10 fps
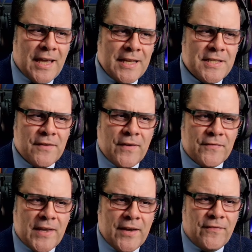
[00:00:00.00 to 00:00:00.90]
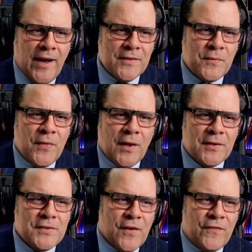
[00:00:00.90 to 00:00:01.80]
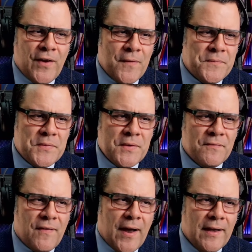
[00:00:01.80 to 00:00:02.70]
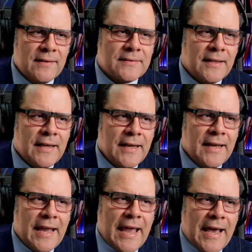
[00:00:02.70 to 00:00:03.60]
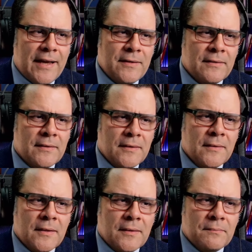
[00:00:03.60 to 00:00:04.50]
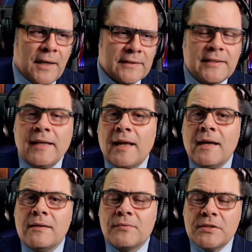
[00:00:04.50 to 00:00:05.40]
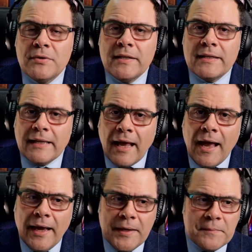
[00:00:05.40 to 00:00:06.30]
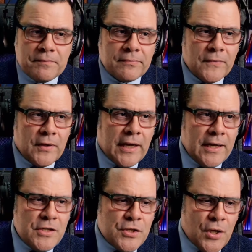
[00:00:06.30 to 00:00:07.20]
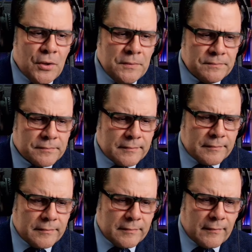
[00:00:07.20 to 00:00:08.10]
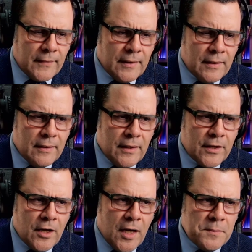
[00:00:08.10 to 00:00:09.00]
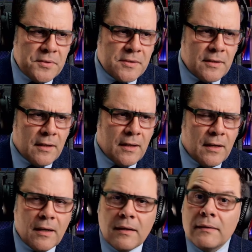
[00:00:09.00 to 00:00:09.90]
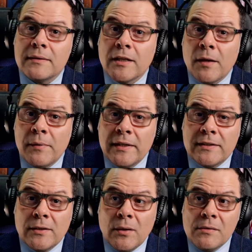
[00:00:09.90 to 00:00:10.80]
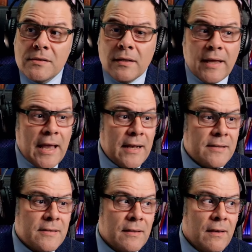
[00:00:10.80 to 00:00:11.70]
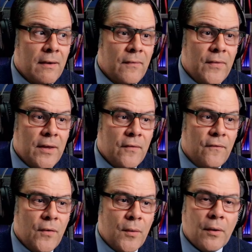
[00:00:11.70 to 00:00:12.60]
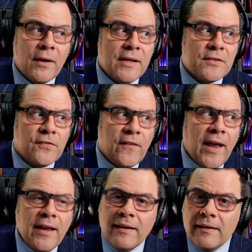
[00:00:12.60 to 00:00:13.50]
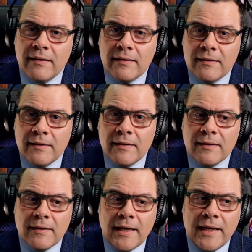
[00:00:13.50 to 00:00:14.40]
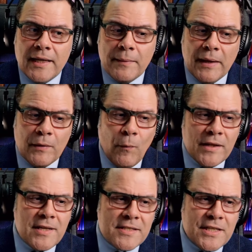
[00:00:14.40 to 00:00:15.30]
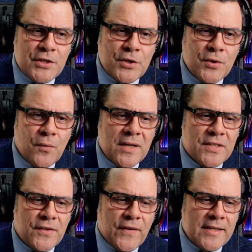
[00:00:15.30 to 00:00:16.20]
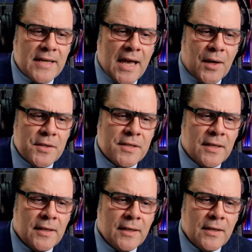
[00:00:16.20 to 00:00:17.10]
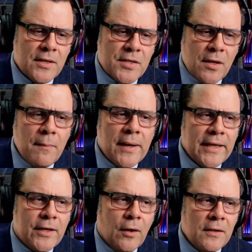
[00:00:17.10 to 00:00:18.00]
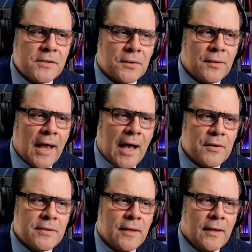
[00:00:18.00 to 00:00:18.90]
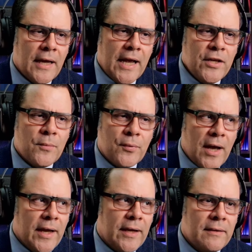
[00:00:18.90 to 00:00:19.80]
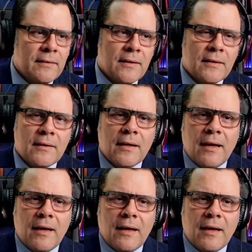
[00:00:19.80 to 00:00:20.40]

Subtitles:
the JFK files but not the Jeffrey Epstein files? And Martina retweeted the guy. Okay, so there comes the community notes on X. The photo is fake, lady. But what does she do when she finds out? Somebody calls her out. Annie O'Brien,